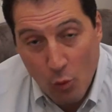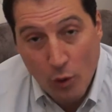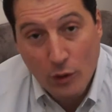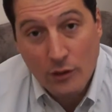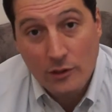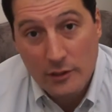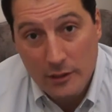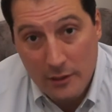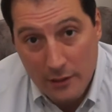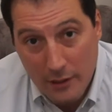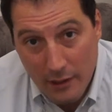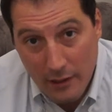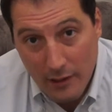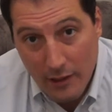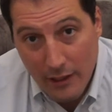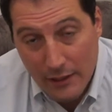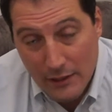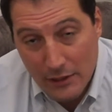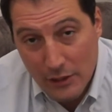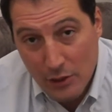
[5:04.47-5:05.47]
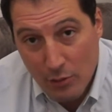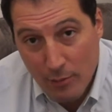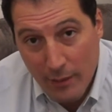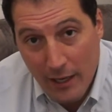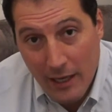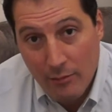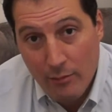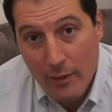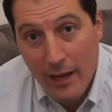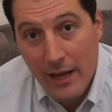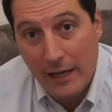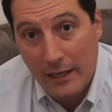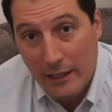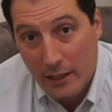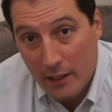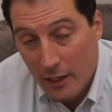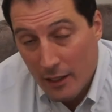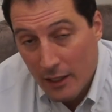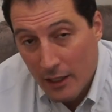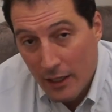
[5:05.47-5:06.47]
worse than things that are
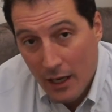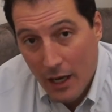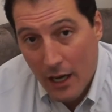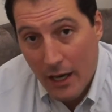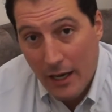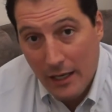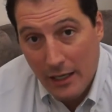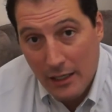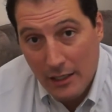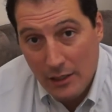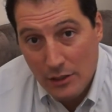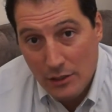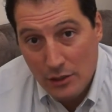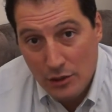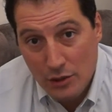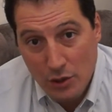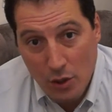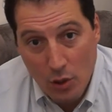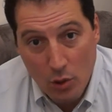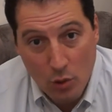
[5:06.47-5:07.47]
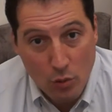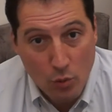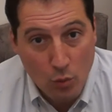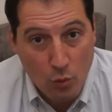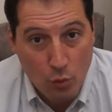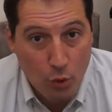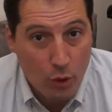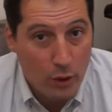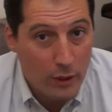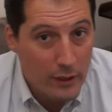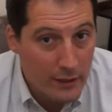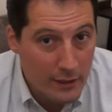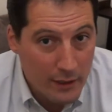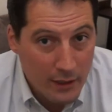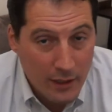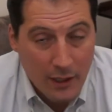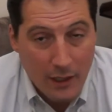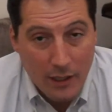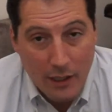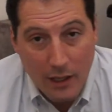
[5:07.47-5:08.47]
man-made. So
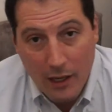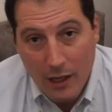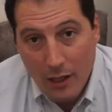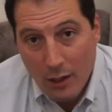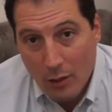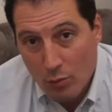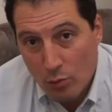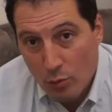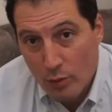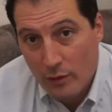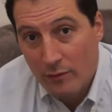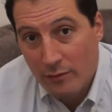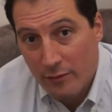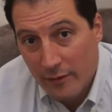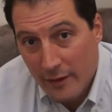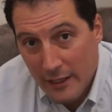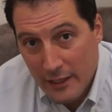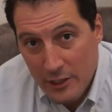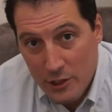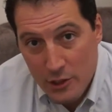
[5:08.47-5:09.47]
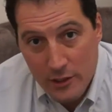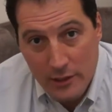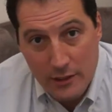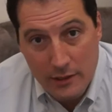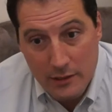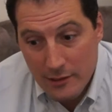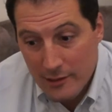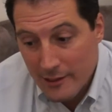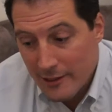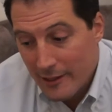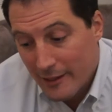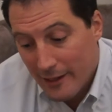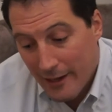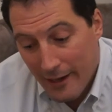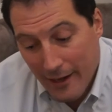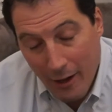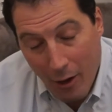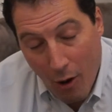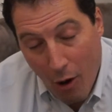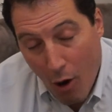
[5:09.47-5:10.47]
wood finishes,
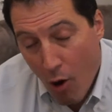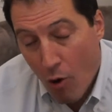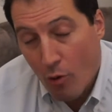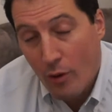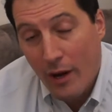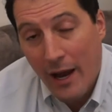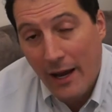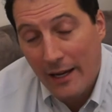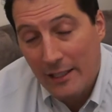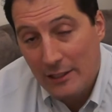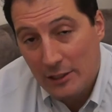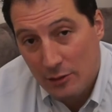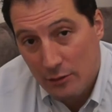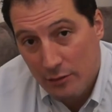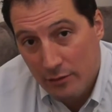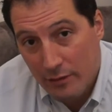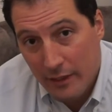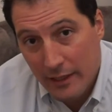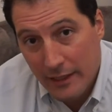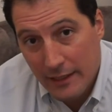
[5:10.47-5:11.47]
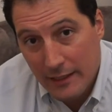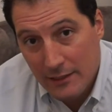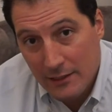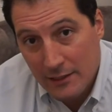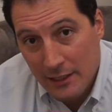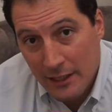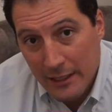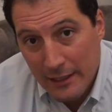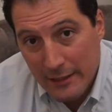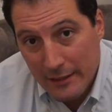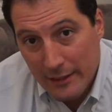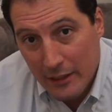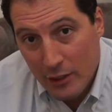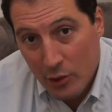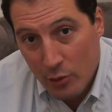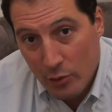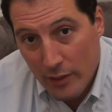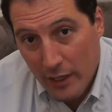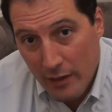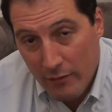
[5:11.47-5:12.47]
all kinds of things that
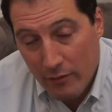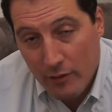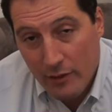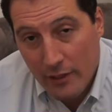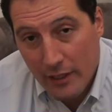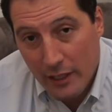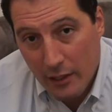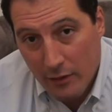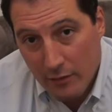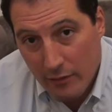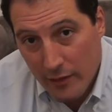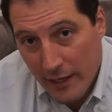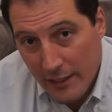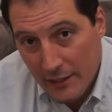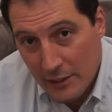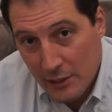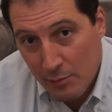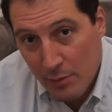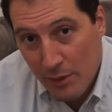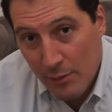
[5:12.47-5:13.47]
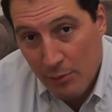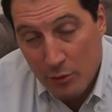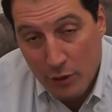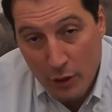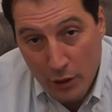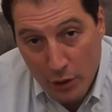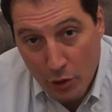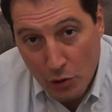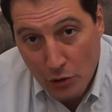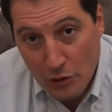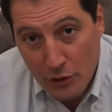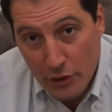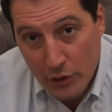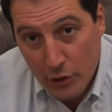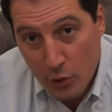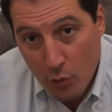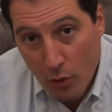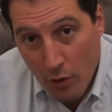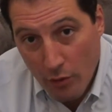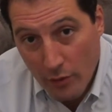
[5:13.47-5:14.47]
you would never think of that I see people allergic
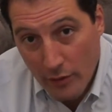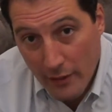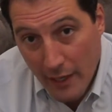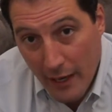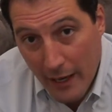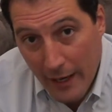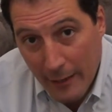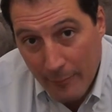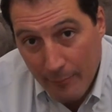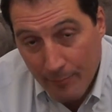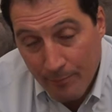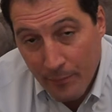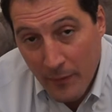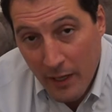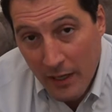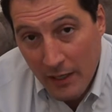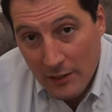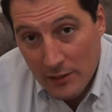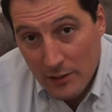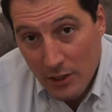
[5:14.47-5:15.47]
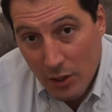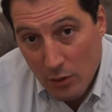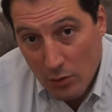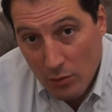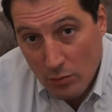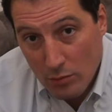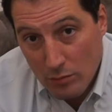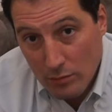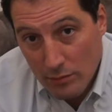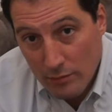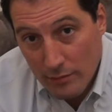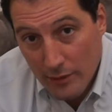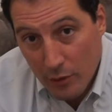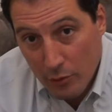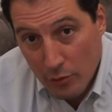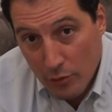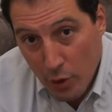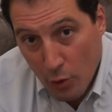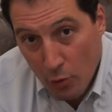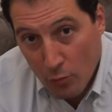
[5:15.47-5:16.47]
to all the time. So,
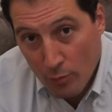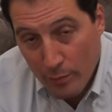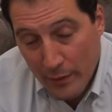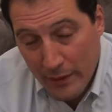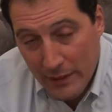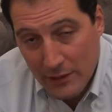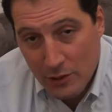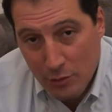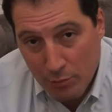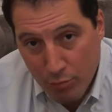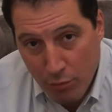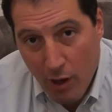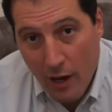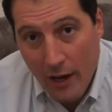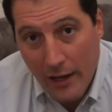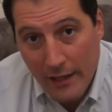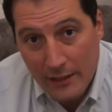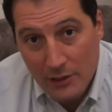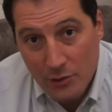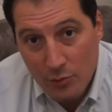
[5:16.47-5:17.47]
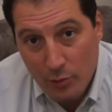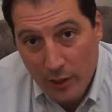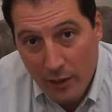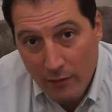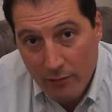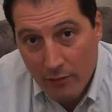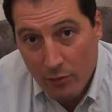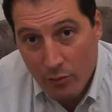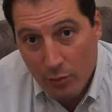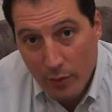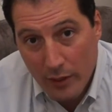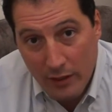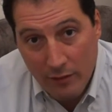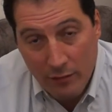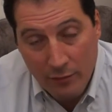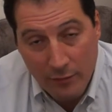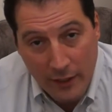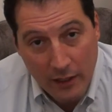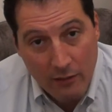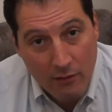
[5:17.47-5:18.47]
don't be surprised whenever we
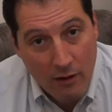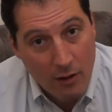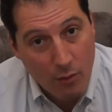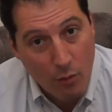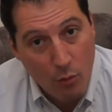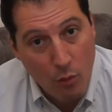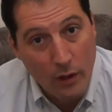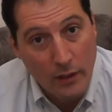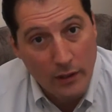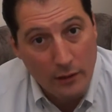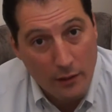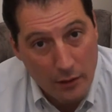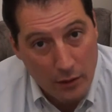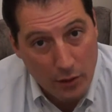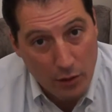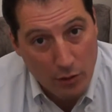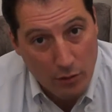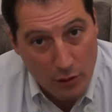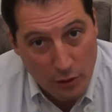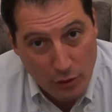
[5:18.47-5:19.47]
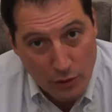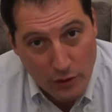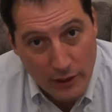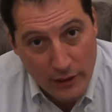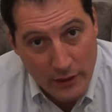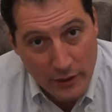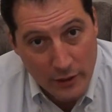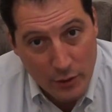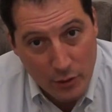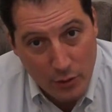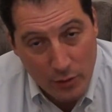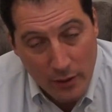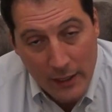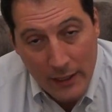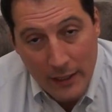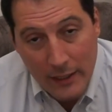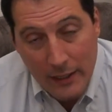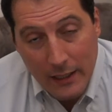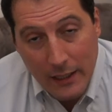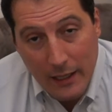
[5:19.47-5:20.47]
figure out what you're allergic to
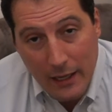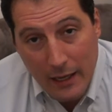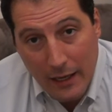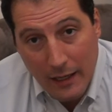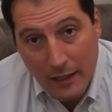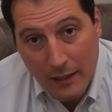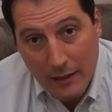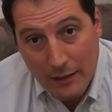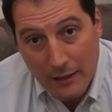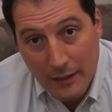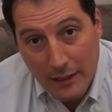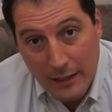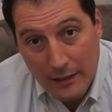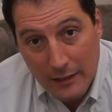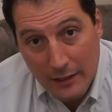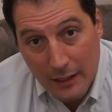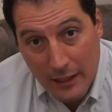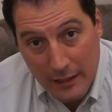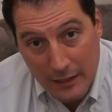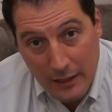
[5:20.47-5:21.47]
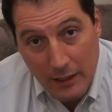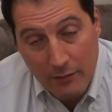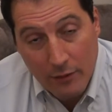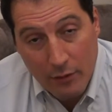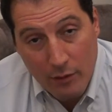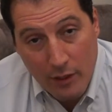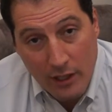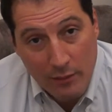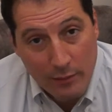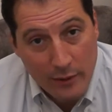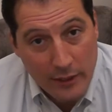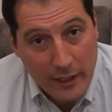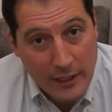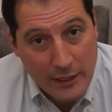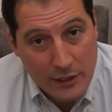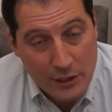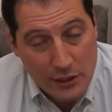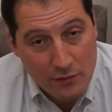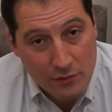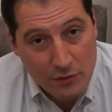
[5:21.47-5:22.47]
and give you
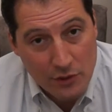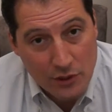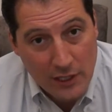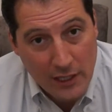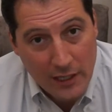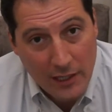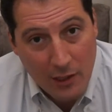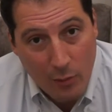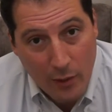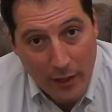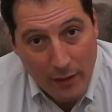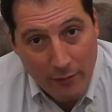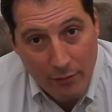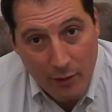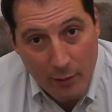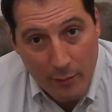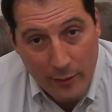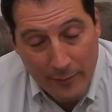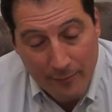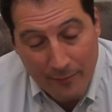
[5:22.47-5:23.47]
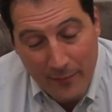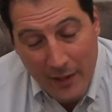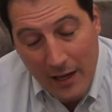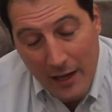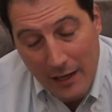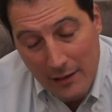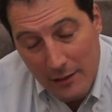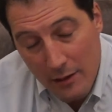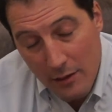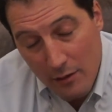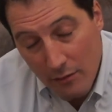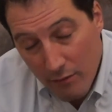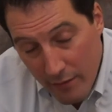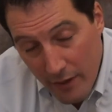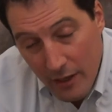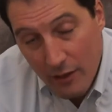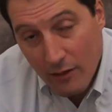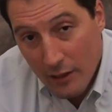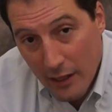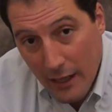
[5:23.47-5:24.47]
recommendations for staying away from it. And then the
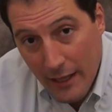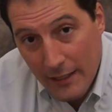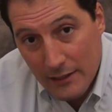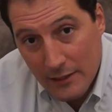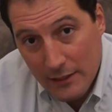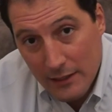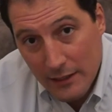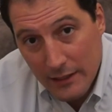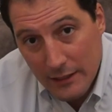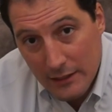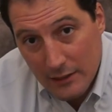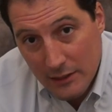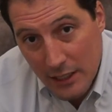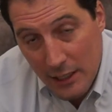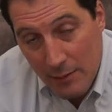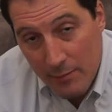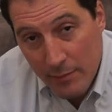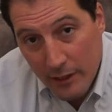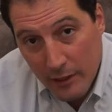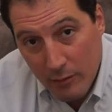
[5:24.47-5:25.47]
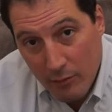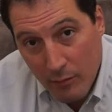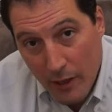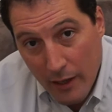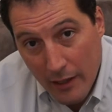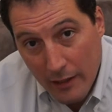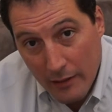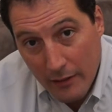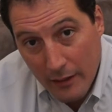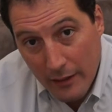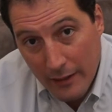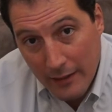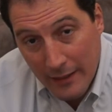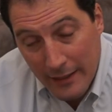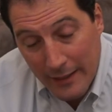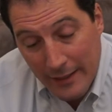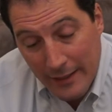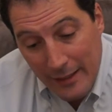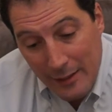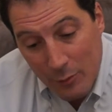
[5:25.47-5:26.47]
very last thing is keeping in mind that
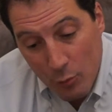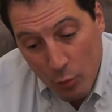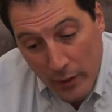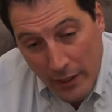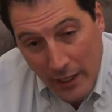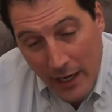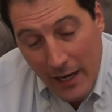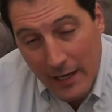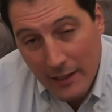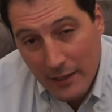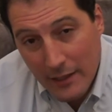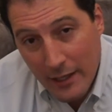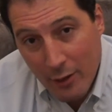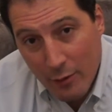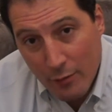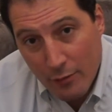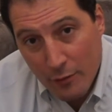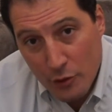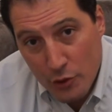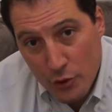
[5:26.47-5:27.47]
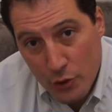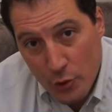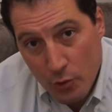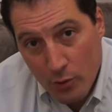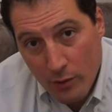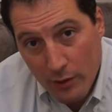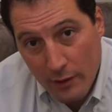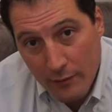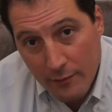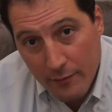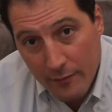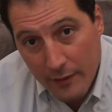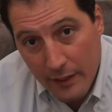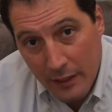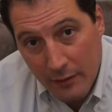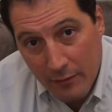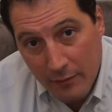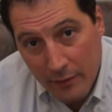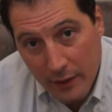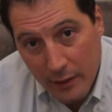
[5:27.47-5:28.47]
we can't tell for sure
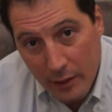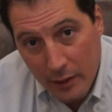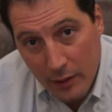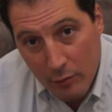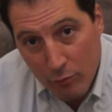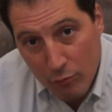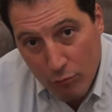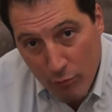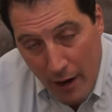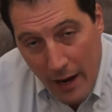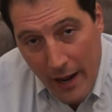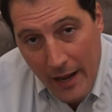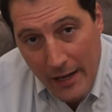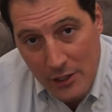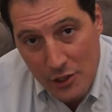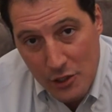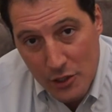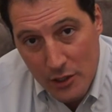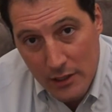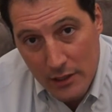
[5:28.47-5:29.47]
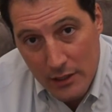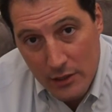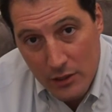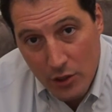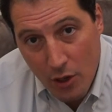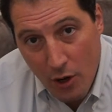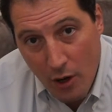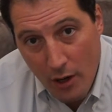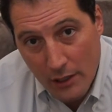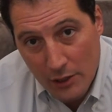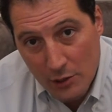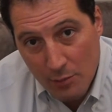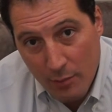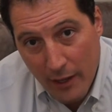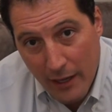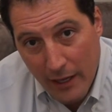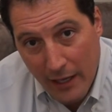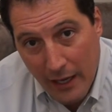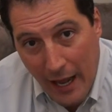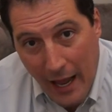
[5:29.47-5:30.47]
if a rash is caused
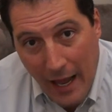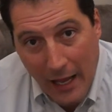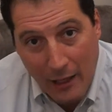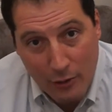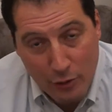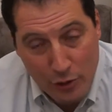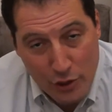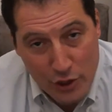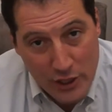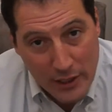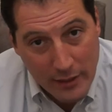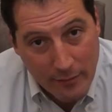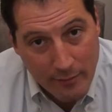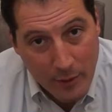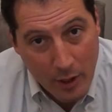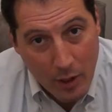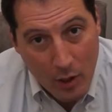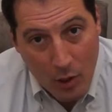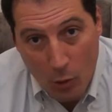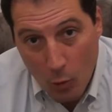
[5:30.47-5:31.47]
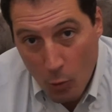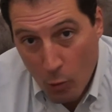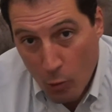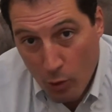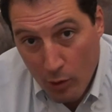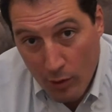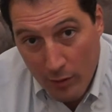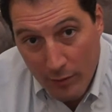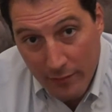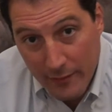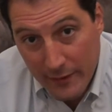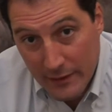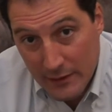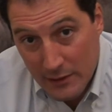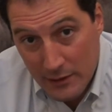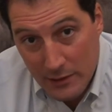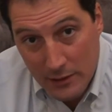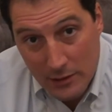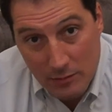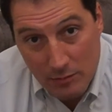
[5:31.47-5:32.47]
by an allergy or if
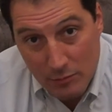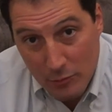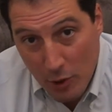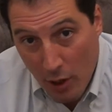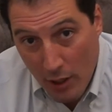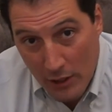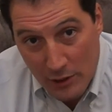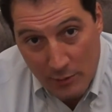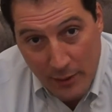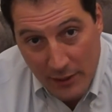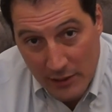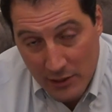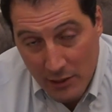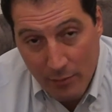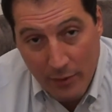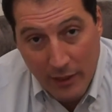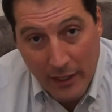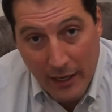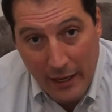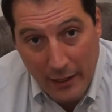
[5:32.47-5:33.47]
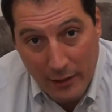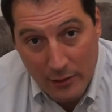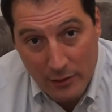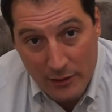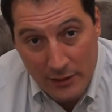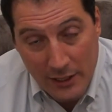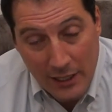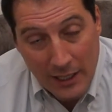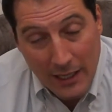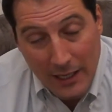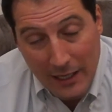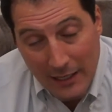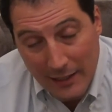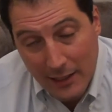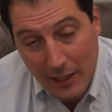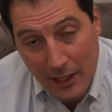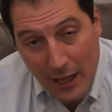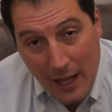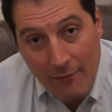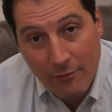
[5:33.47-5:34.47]
it's caused by something else
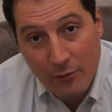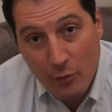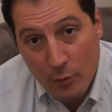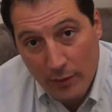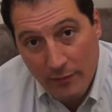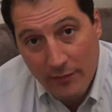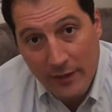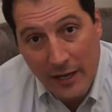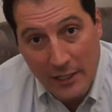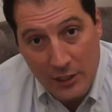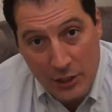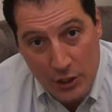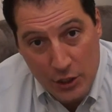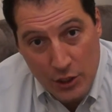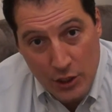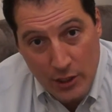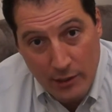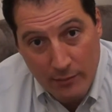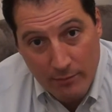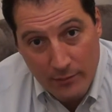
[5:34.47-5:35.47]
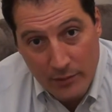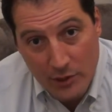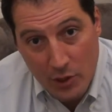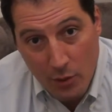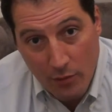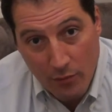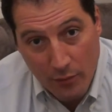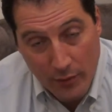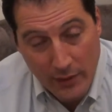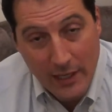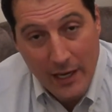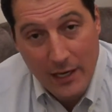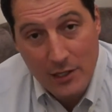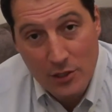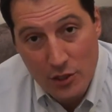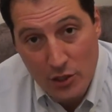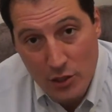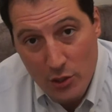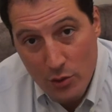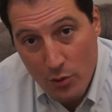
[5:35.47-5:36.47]
until after we've tested you. So if we
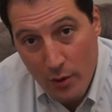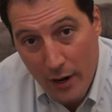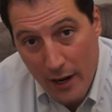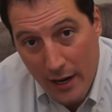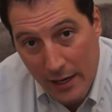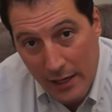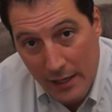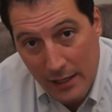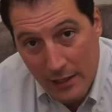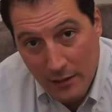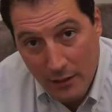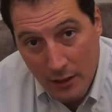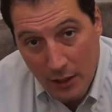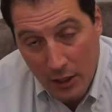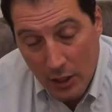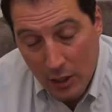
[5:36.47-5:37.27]
test you and